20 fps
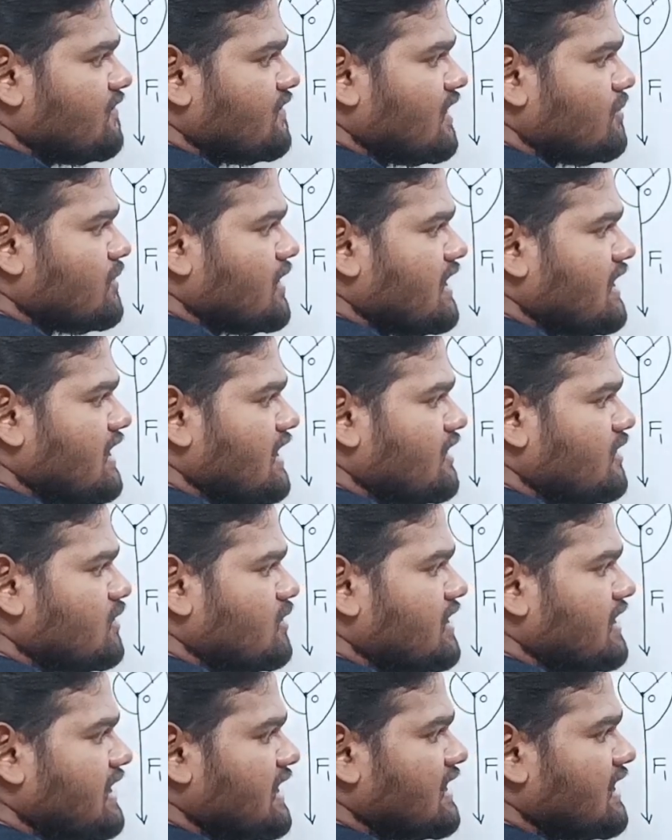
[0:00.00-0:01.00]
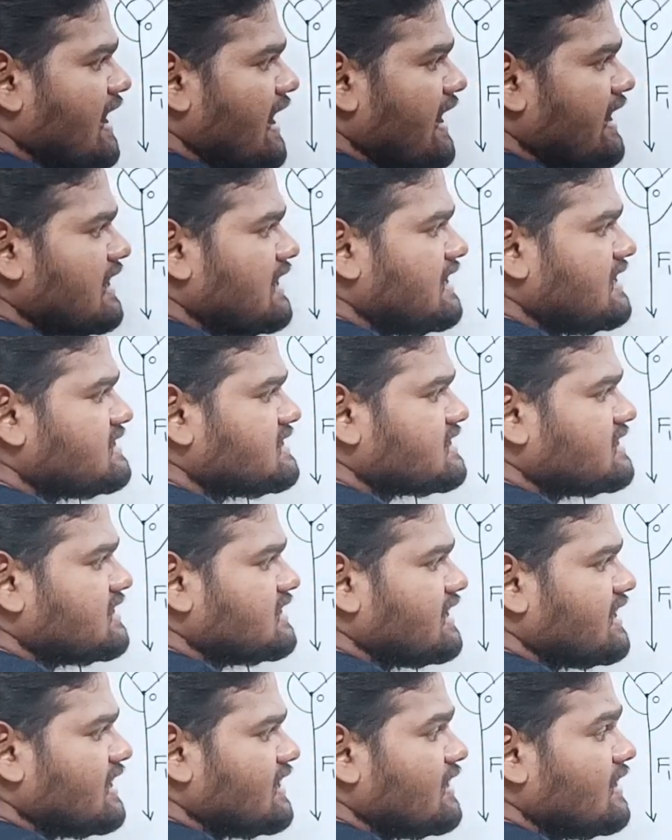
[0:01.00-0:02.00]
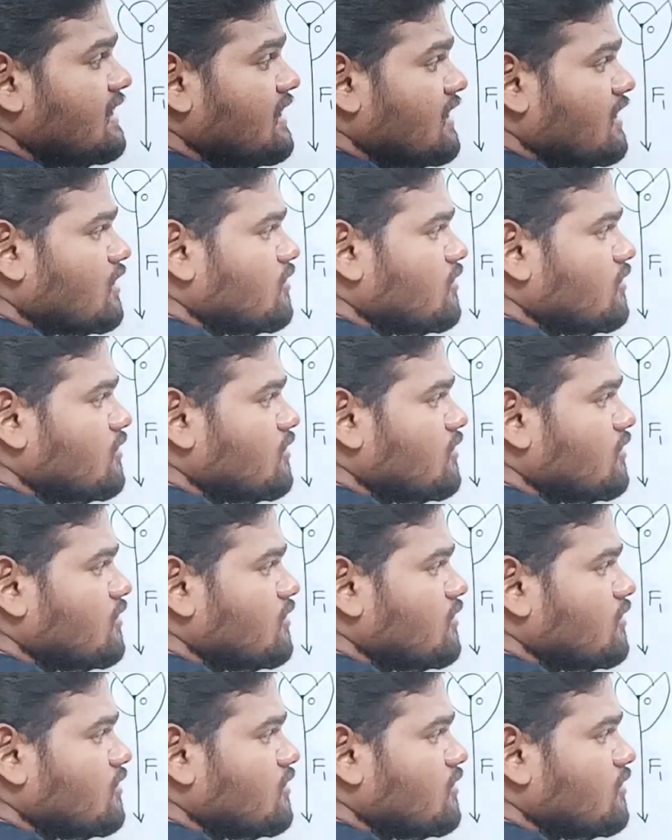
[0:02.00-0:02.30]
From here to here, angle is 30.